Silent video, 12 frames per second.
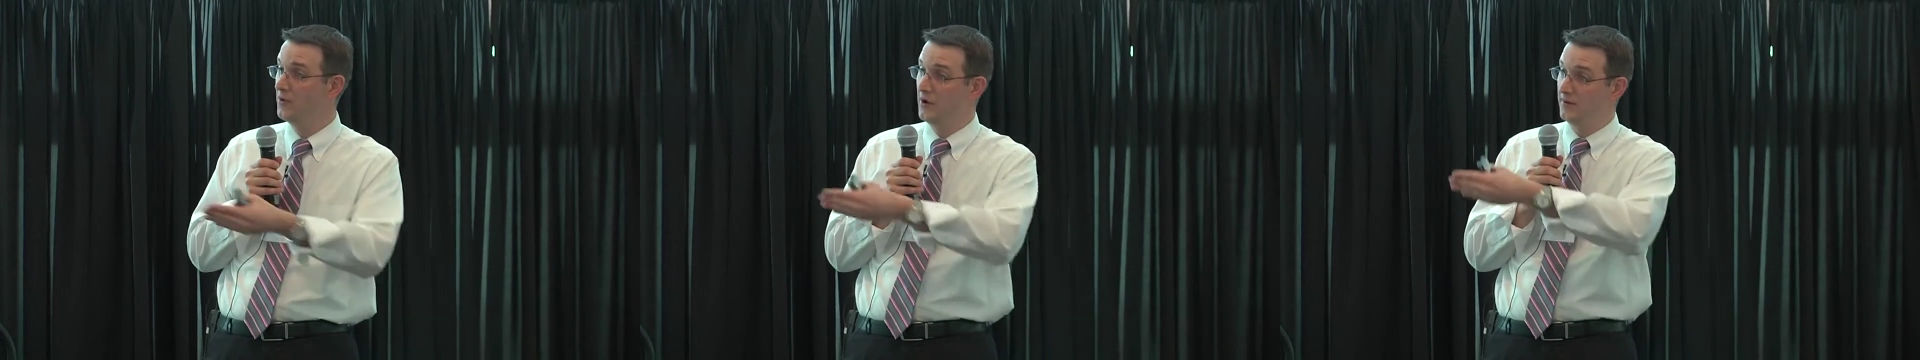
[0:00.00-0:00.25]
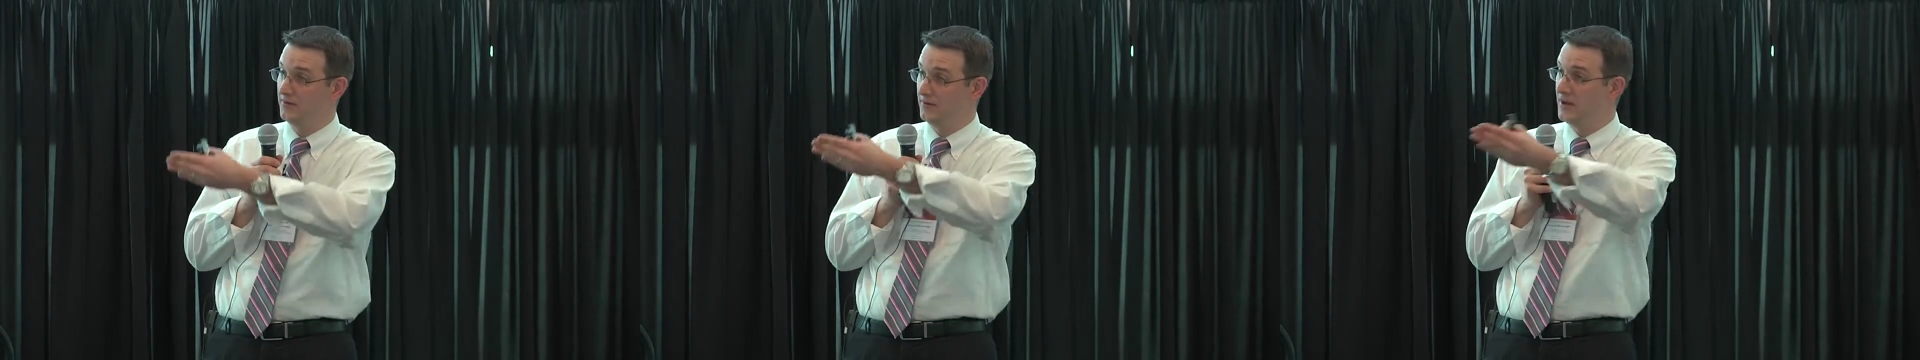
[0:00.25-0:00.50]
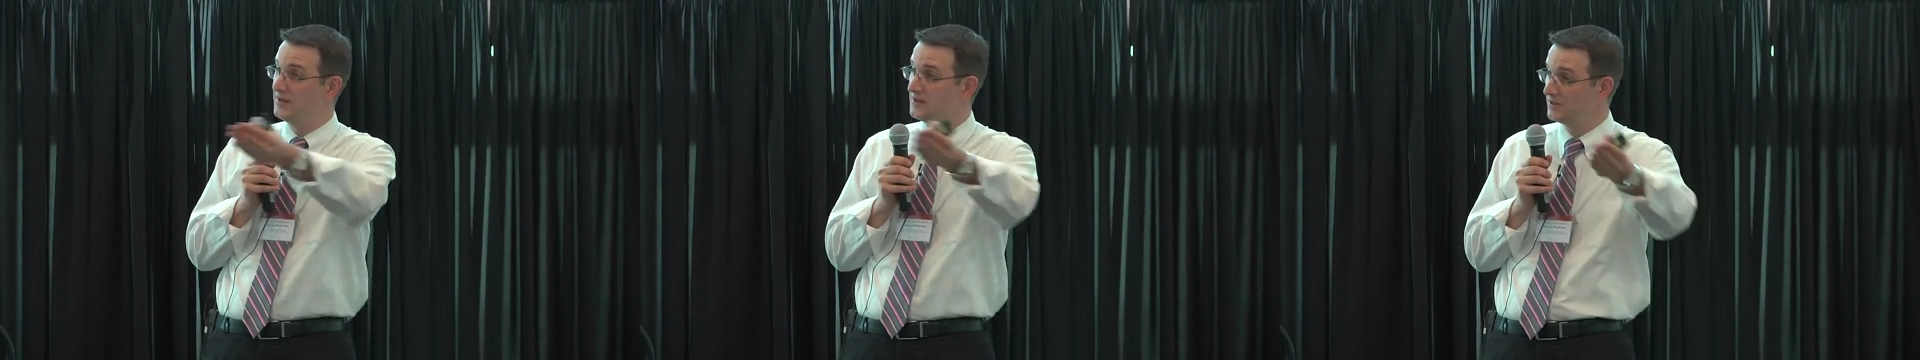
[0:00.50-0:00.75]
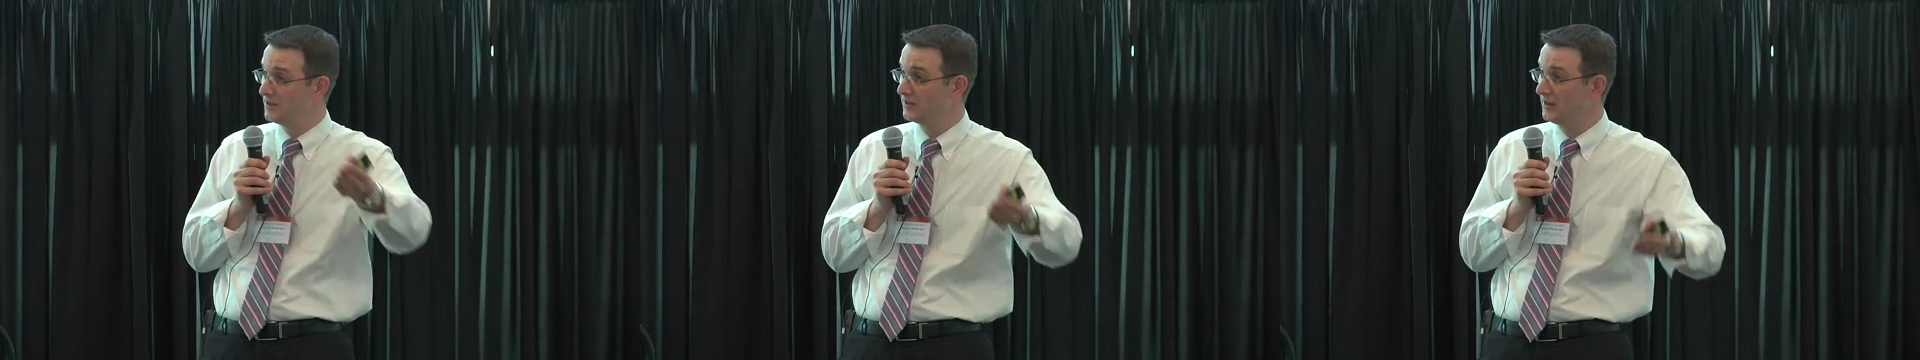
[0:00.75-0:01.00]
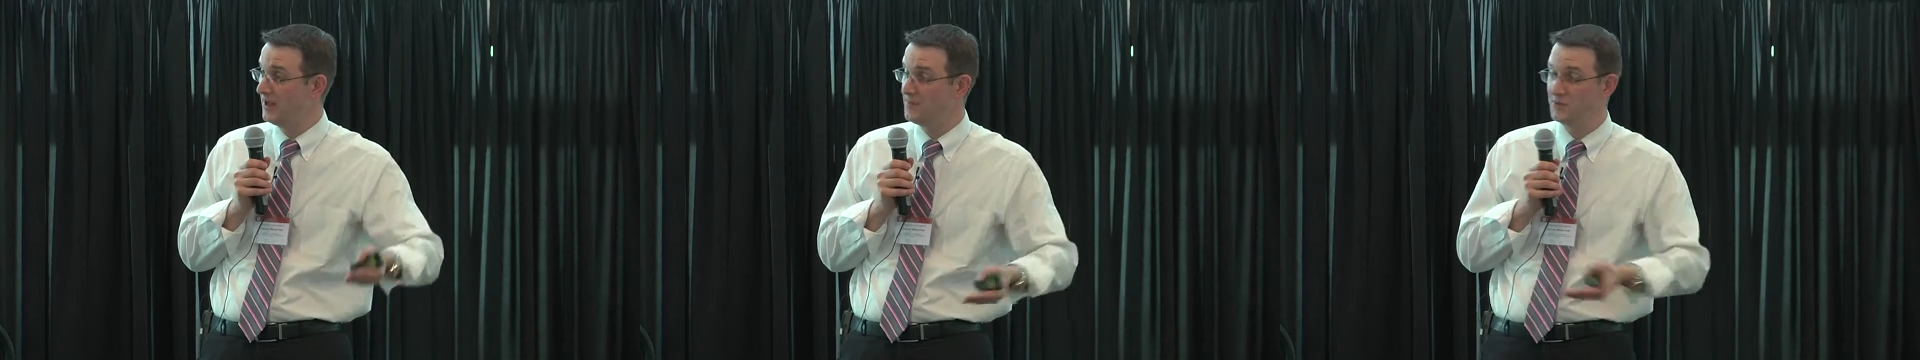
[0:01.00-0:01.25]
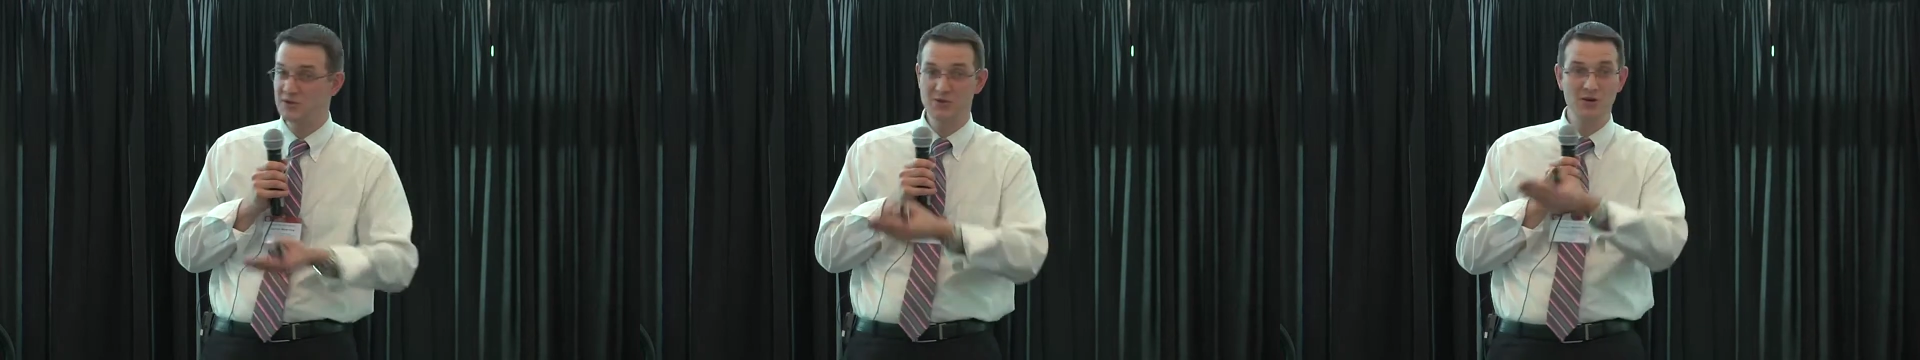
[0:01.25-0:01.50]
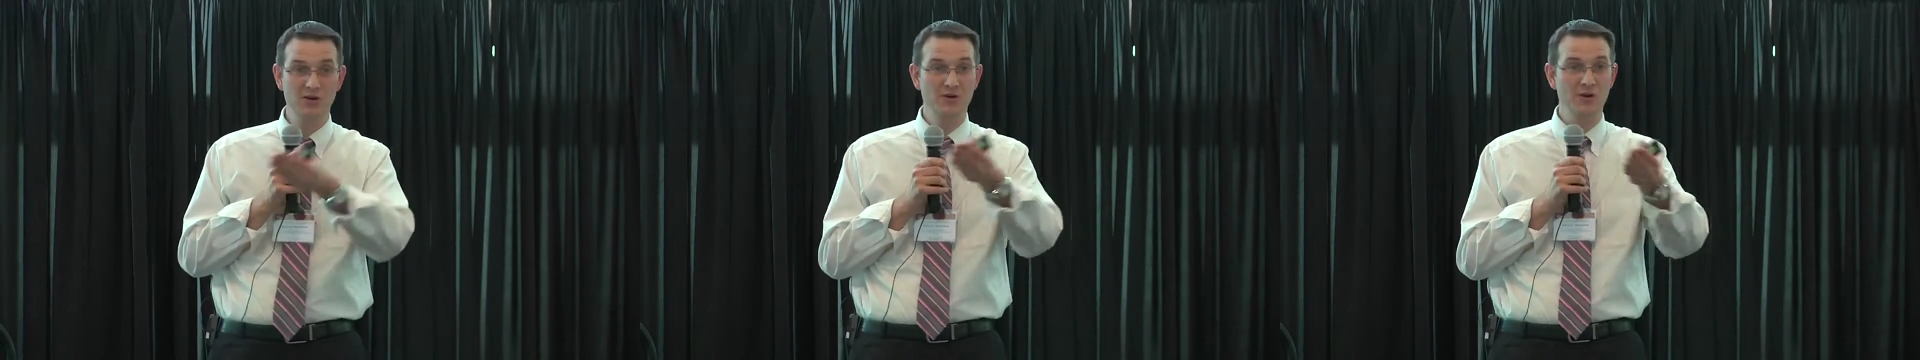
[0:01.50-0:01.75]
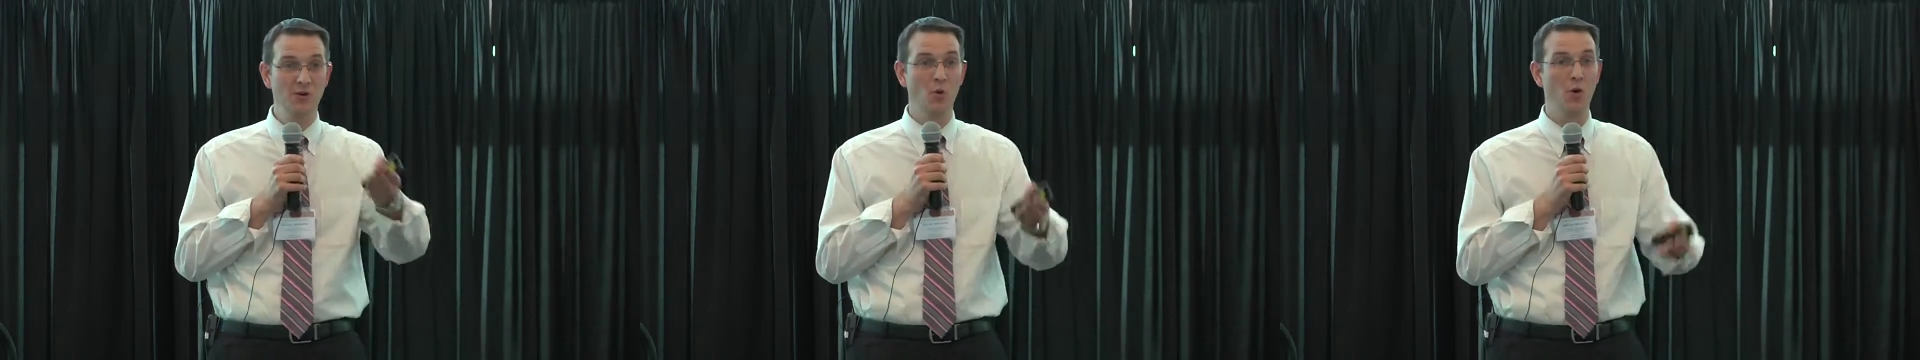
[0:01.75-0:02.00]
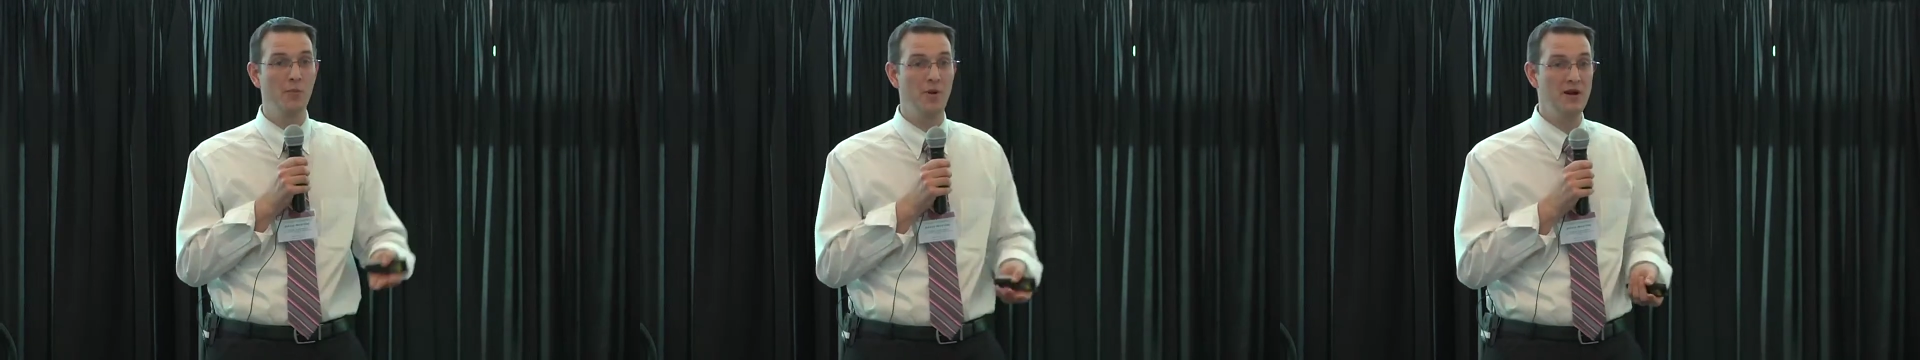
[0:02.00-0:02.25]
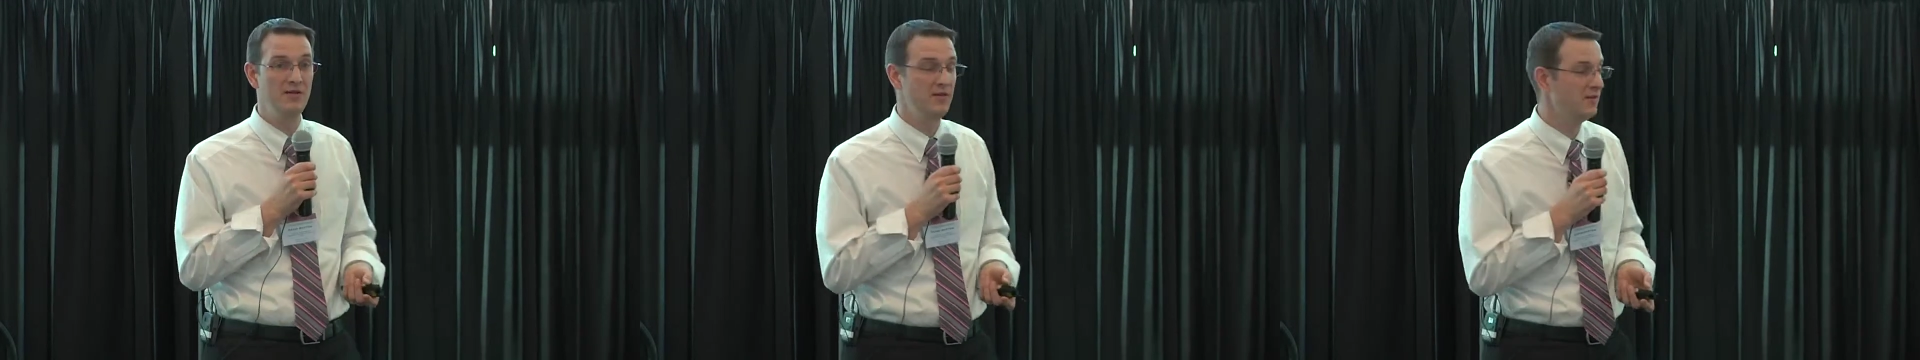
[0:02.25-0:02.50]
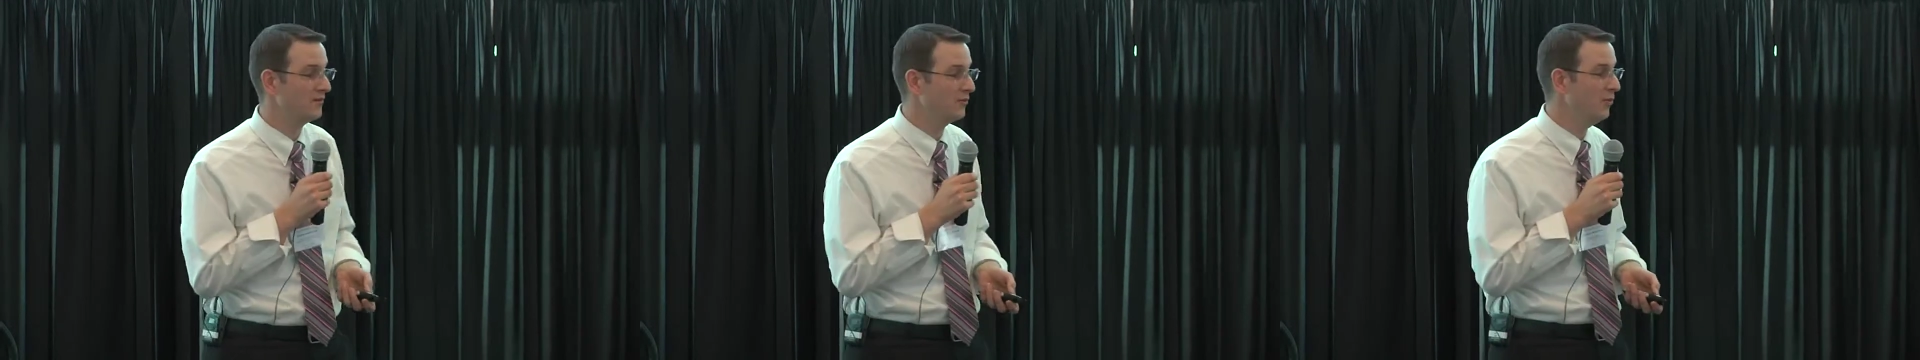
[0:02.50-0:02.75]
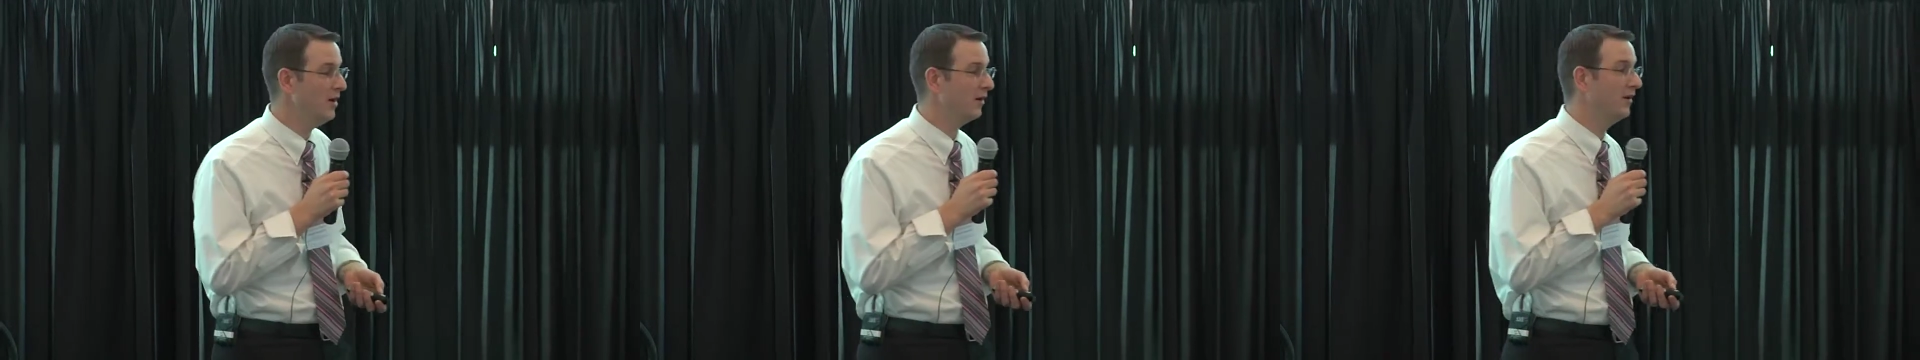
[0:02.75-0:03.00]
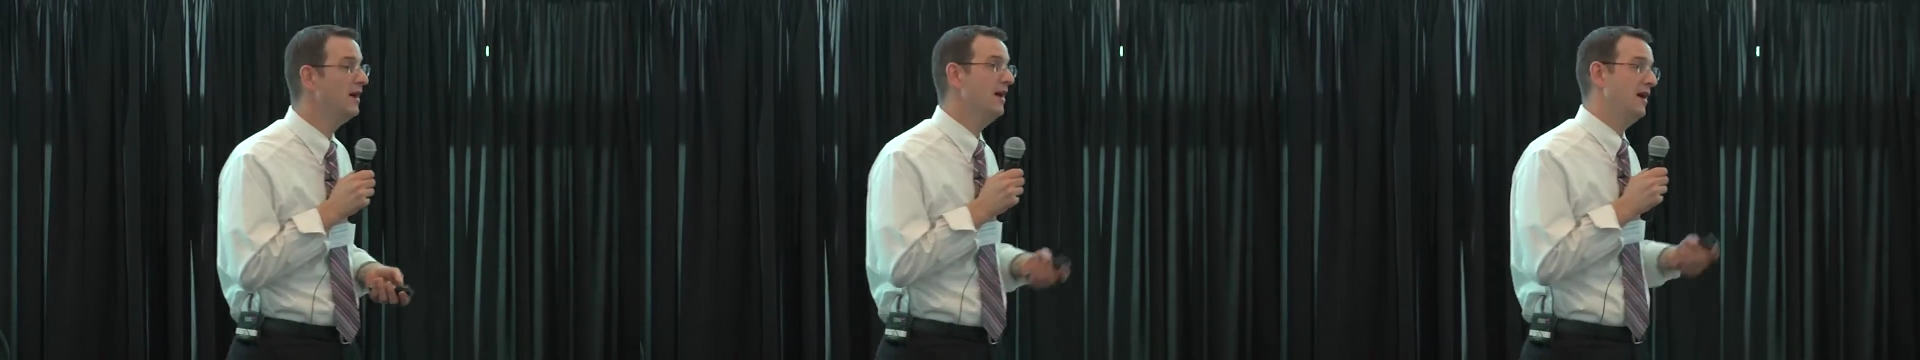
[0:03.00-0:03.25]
uh, sciences on campus started incorporating these as well.